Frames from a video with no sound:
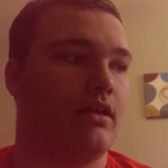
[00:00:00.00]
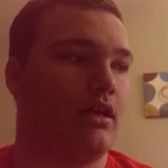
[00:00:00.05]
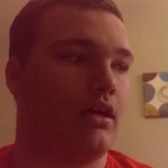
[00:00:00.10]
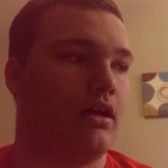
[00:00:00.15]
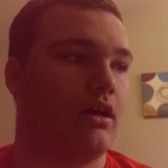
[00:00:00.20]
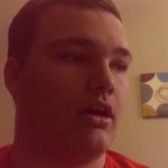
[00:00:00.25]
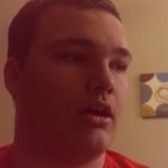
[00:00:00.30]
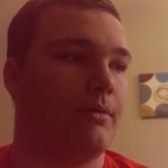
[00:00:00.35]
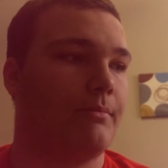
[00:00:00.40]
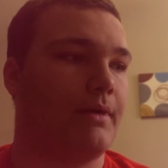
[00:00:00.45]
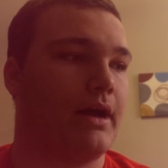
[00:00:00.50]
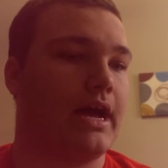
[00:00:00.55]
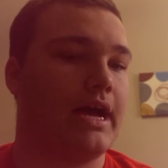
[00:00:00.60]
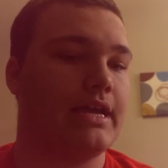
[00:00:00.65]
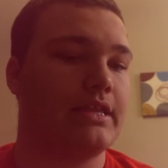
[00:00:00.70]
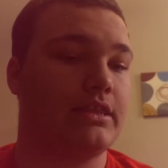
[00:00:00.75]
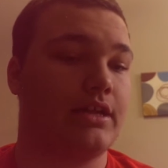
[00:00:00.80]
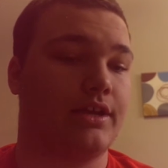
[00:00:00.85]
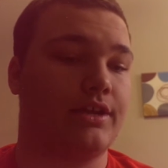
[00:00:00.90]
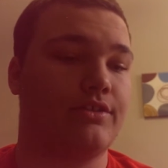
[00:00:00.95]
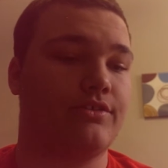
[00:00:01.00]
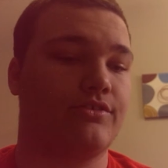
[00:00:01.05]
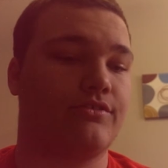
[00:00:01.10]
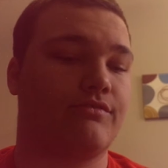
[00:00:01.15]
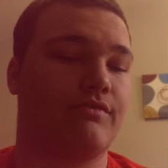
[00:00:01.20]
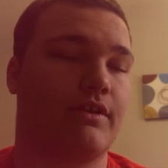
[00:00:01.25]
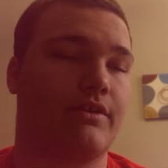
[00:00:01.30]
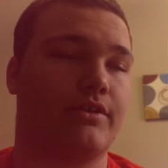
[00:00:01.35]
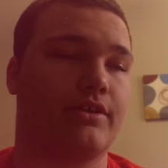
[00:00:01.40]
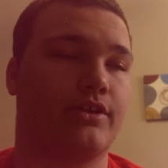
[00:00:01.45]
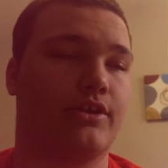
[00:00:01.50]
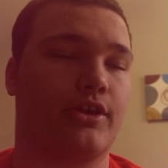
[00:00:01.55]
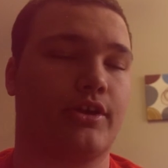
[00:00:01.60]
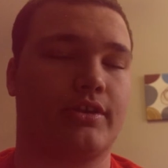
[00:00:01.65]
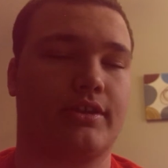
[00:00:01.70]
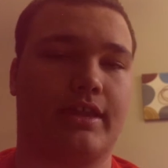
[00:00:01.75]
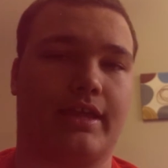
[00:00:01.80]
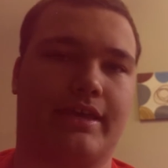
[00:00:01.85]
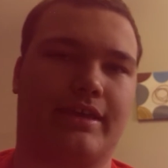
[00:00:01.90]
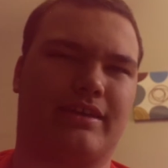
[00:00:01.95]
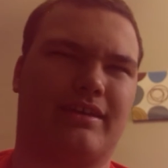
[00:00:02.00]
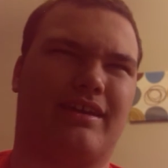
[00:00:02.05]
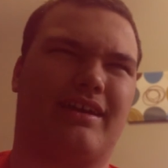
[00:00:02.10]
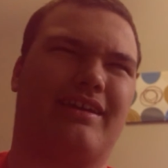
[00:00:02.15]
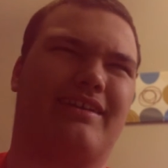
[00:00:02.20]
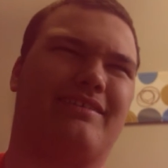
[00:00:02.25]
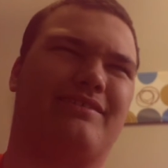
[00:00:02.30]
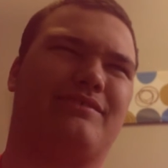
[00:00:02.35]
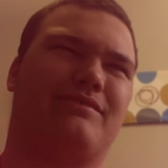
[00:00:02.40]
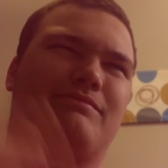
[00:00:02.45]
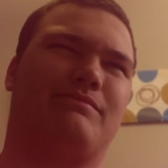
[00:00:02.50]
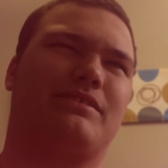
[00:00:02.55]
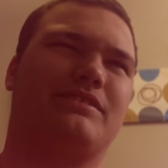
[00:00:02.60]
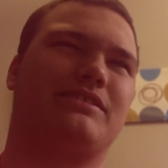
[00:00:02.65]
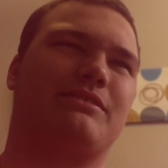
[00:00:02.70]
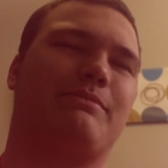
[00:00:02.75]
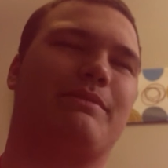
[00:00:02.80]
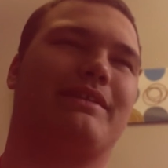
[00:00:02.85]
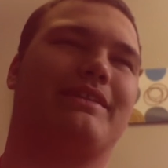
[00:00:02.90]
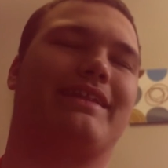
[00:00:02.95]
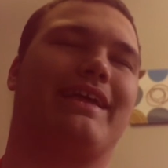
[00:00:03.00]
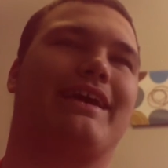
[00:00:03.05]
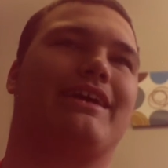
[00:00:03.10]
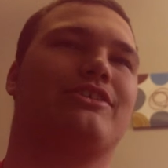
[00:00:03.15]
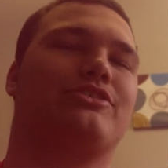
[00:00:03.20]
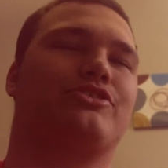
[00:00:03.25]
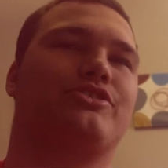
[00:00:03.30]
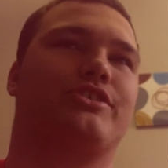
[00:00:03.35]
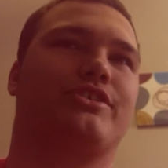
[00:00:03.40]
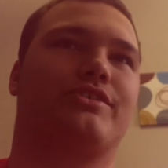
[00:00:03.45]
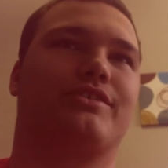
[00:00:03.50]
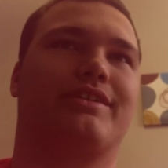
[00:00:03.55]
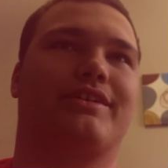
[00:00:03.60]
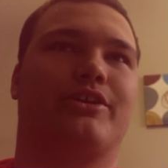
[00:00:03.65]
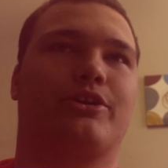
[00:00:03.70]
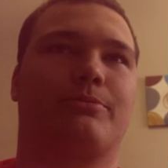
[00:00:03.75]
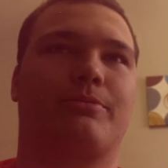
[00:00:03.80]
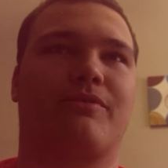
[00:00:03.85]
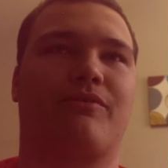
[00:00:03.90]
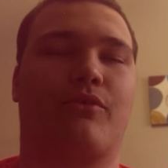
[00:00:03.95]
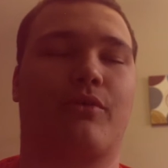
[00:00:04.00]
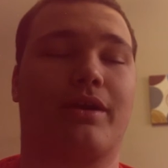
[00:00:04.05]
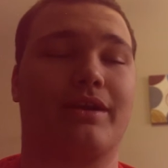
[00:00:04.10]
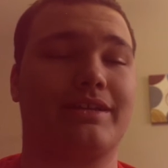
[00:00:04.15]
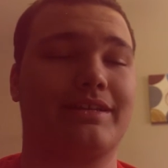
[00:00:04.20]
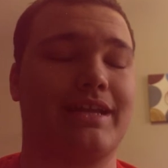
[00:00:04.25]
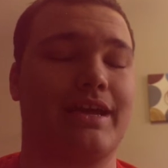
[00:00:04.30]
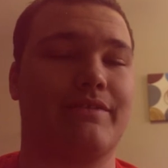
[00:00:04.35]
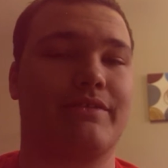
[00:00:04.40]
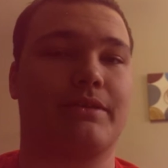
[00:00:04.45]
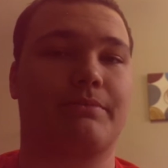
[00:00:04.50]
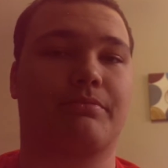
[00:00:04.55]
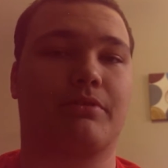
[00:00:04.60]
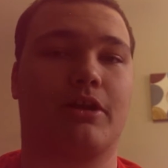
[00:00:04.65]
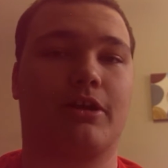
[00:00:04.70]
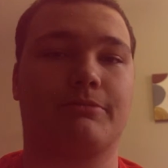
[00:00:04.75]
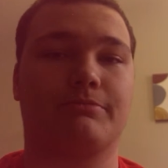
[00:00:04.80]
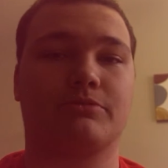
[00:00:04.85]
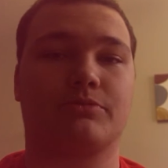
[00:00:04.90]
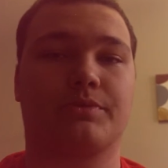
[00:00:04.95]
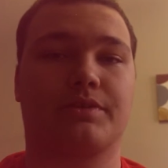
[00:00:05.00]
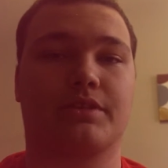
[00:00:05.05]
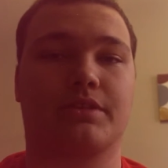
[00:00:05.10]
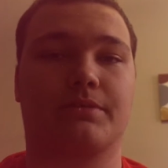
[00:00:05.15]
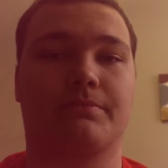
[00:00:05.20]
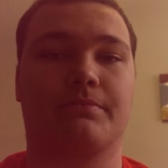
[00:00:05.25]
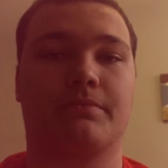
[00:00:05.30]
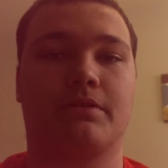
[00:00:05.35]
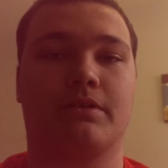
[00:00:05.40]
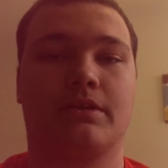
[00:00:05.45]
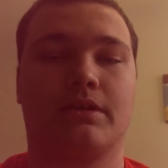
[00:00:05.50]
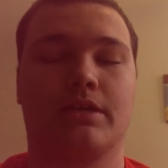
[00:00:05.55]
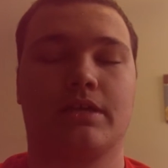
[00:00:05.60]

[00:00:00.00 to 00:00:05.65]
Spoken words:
I thought he was very good. Like, it must have been last year or the year before. I didn't have any problems with him.